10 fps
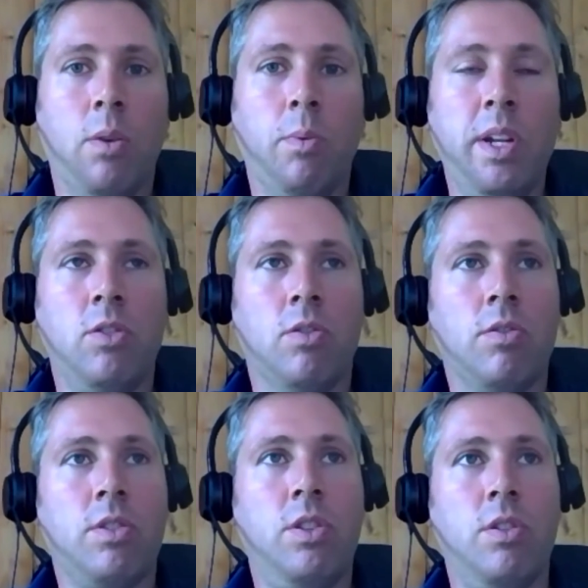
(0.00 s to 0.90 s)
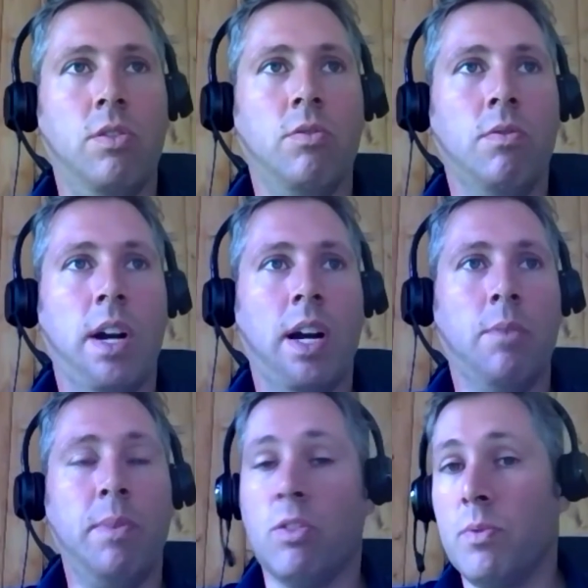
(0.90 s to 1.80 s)
We talk to
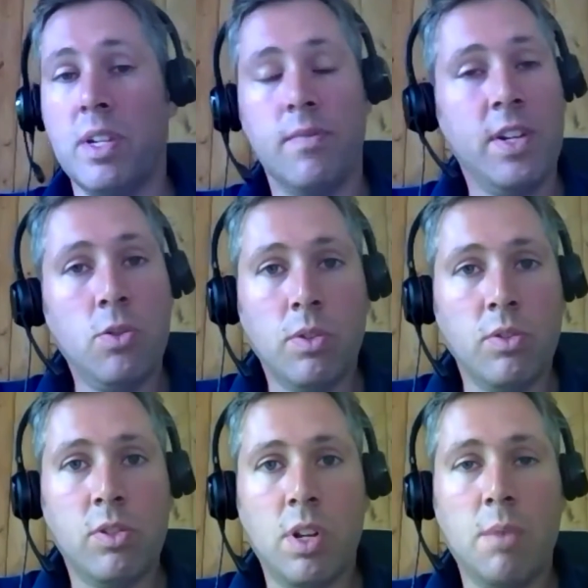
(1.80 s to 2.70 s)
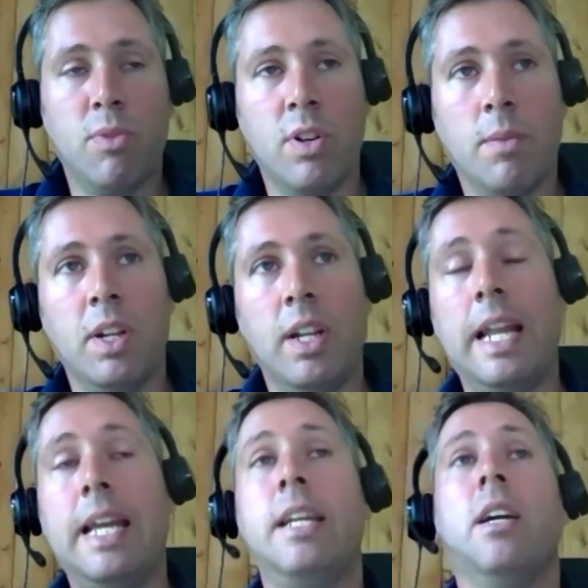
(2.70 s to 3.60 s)
individuals
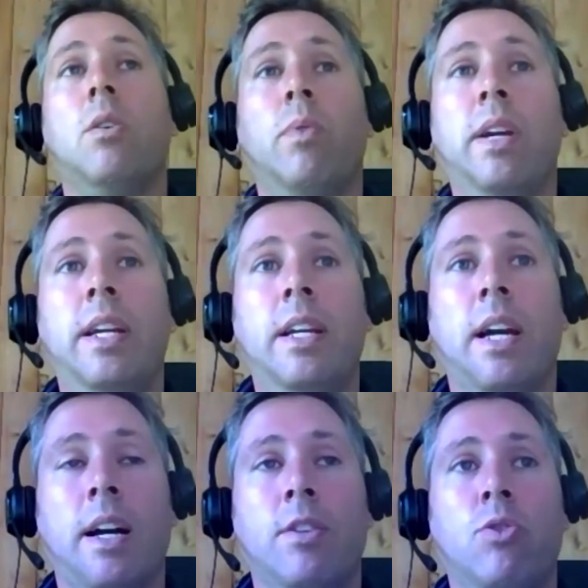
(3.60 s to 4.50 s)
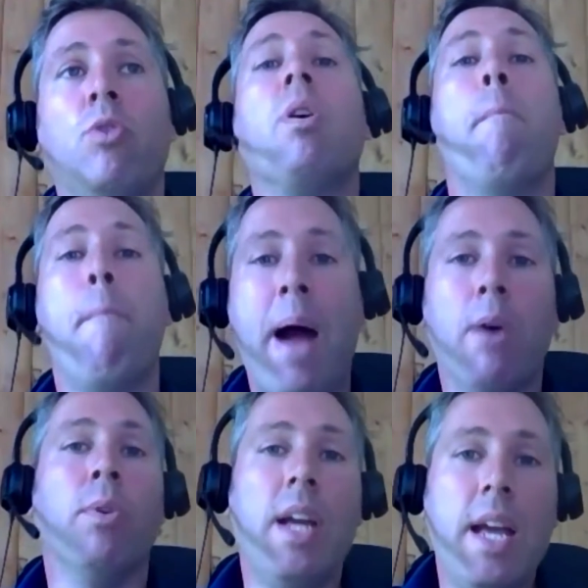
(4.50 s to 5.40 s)
predominantly. We talk
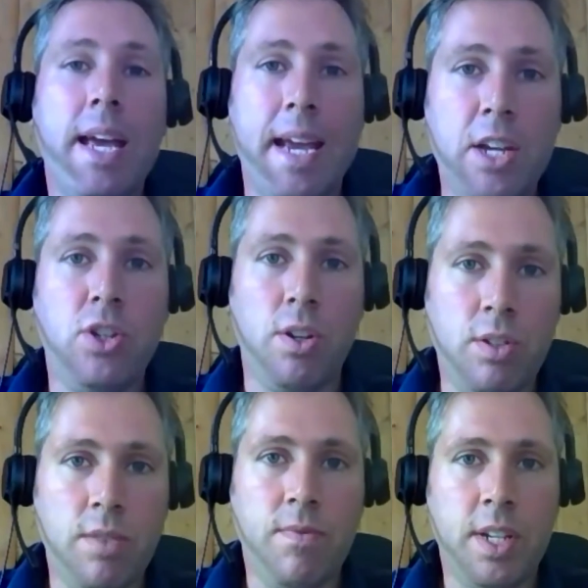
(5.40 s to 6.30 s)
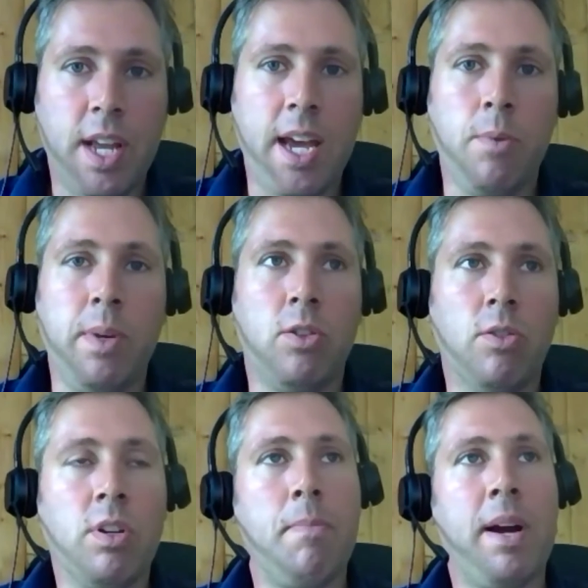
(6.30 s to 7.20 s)
about issues of the day. We
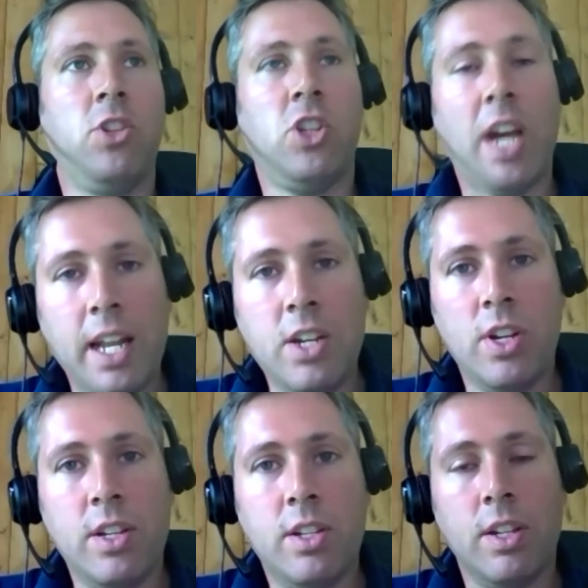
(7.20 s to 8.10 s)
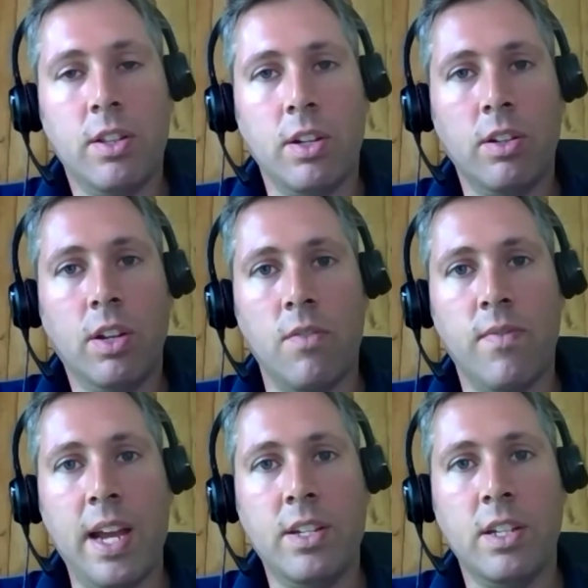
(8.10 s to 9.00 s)
talk about challenges that
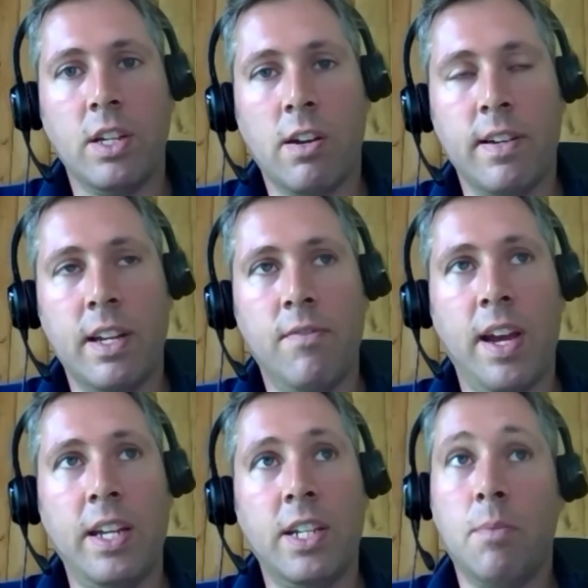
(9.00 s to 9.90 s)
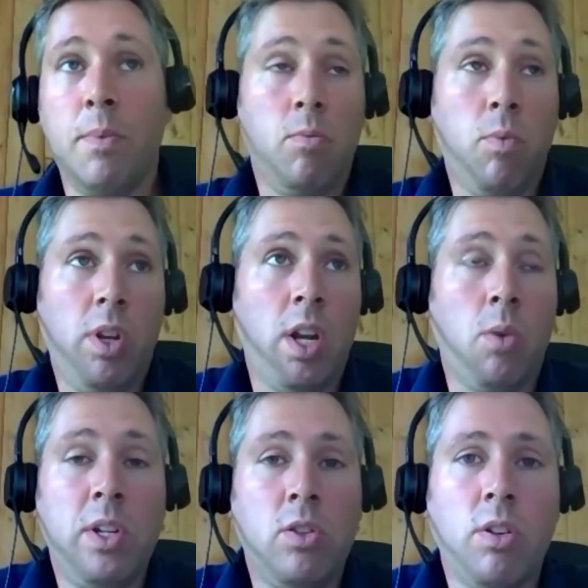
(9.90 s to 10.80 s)
conveyancers are currently facing, and
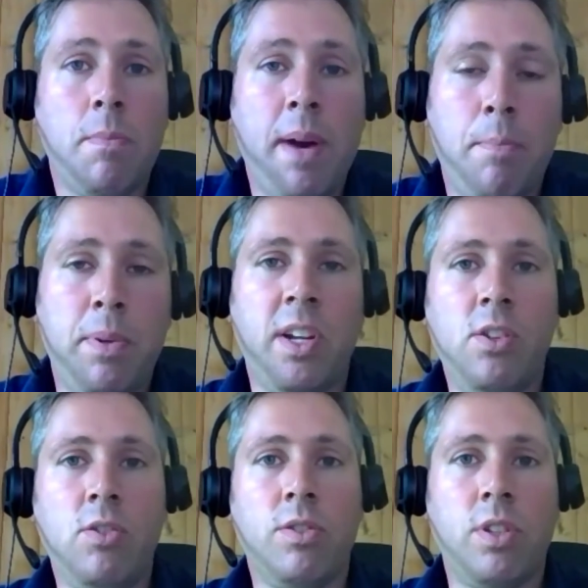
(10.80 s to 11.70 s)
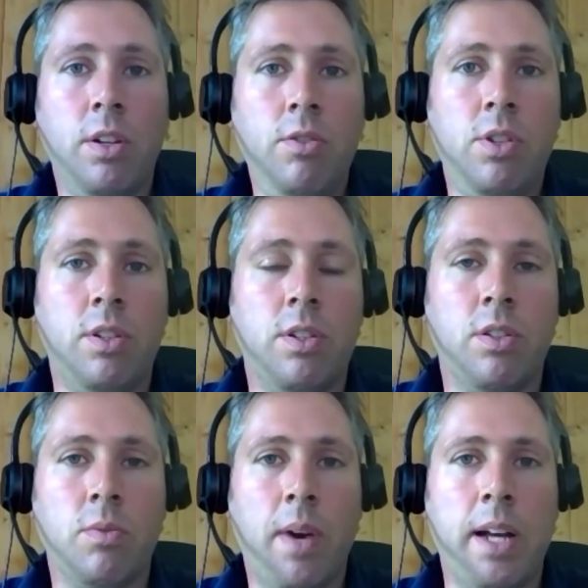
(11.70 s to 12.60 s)
we talk about potential solutions
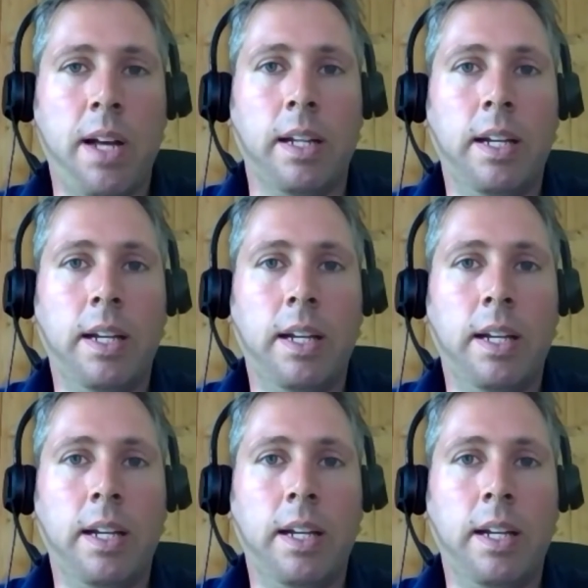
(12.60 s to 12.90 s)
as well.